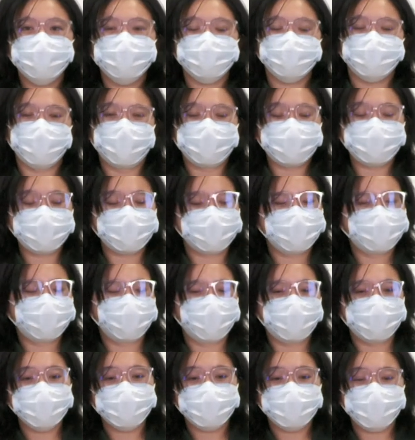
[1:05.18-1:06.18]

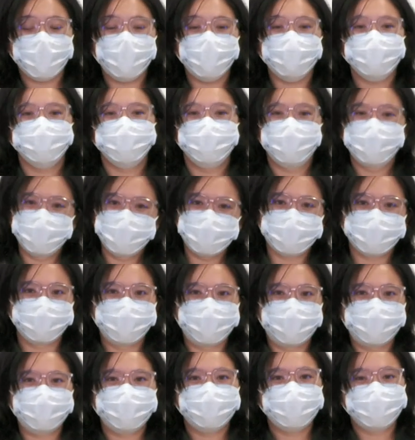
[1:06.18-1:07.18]
Masterclass on
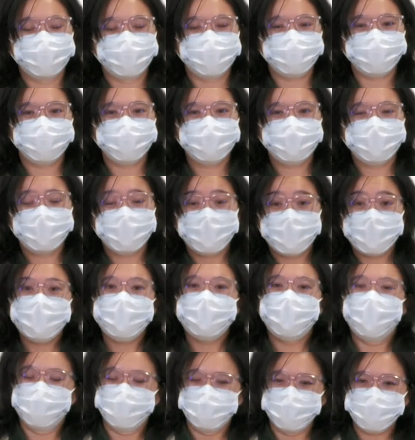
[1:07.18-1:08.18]
Mediterranean herb.
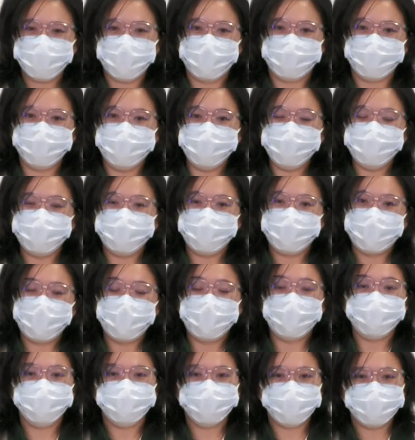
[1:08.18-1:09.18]
I'm Cherish,
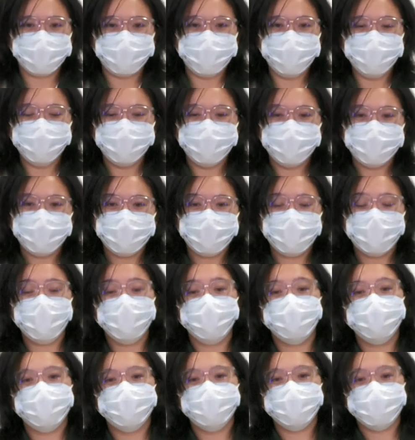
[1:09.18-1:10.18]
and today I'll
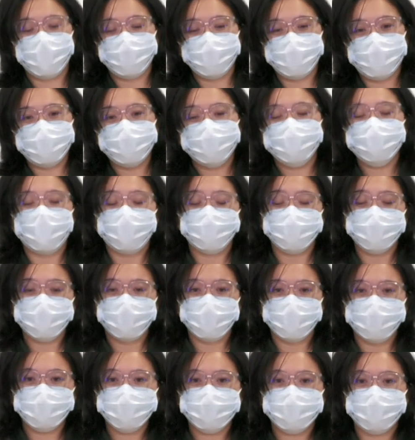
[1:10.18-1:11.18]
be sharing some
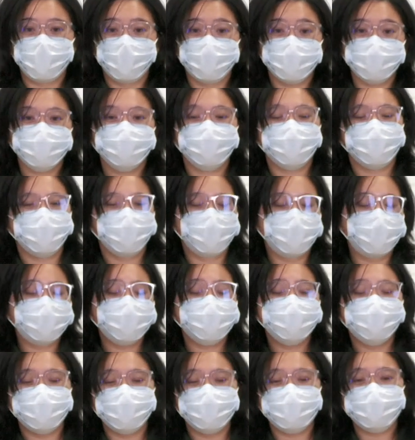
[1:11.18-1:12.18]
tips on growing
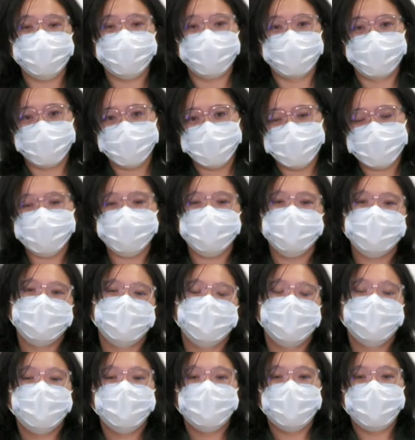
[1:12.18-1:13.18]
these herbs,
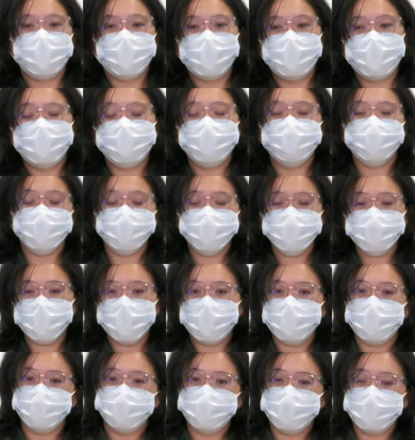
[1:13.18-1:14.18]
and also I
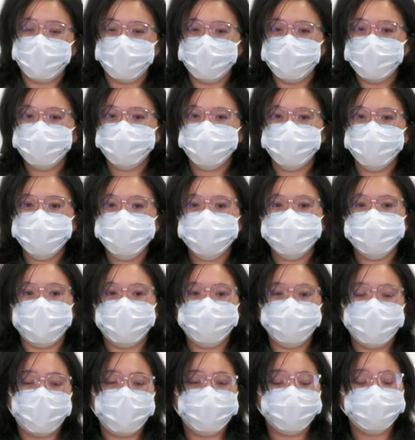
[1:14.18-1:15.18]
will be going through some
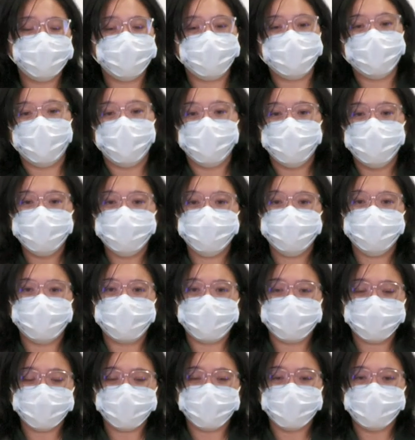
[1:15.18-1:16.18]
of the common
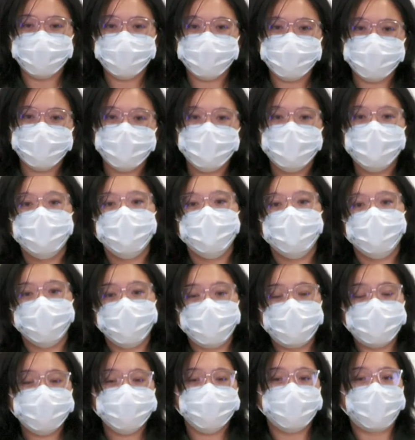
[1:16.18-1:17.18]
questions
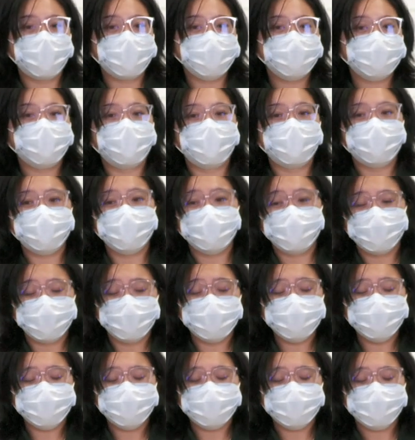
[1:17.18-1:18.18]
raised by the
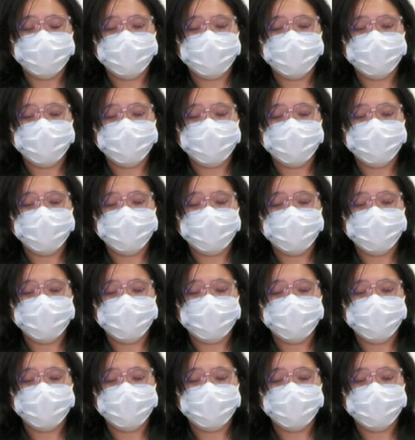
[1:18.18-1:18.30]
gardeners.